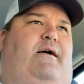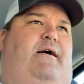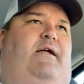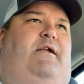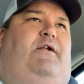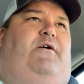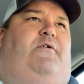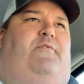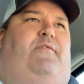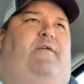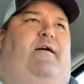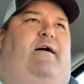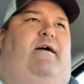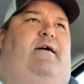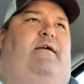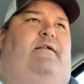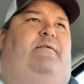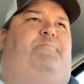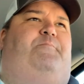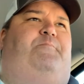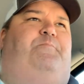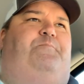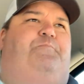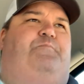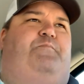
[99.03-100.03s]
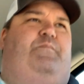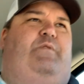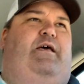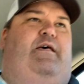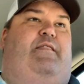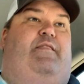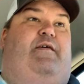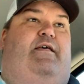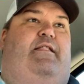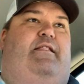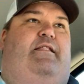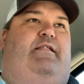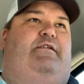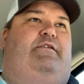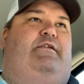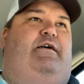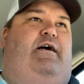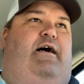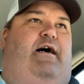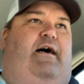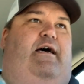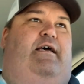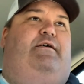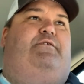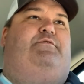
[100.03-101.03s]
I know that. And then
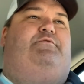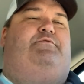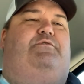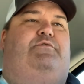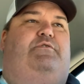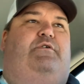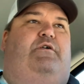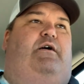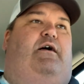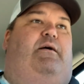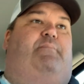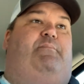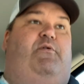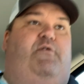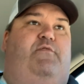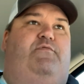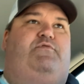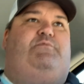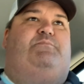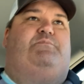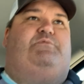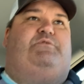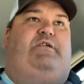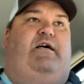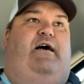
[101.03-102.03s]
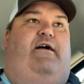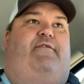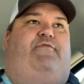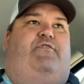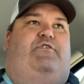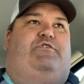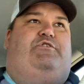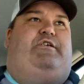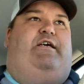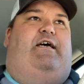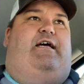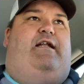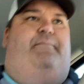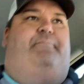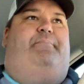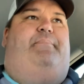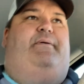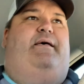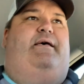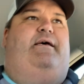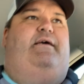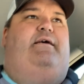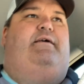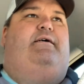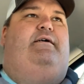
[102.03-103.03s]
I I moved some stuff, and she had a
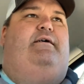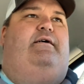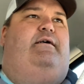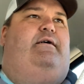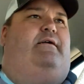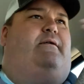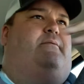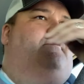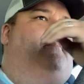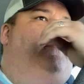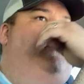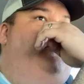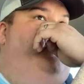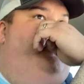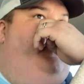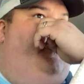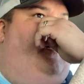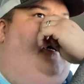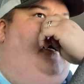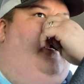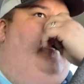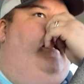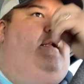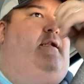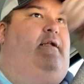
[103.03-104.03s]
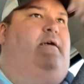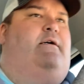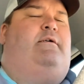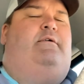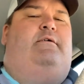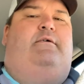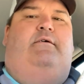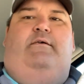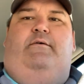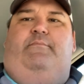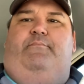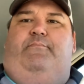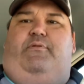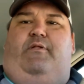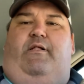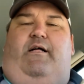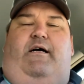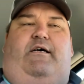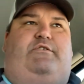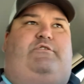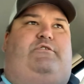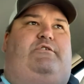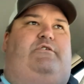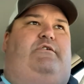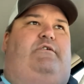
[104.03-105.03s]
big uh, Mulan
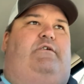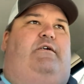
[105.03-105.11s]
plush.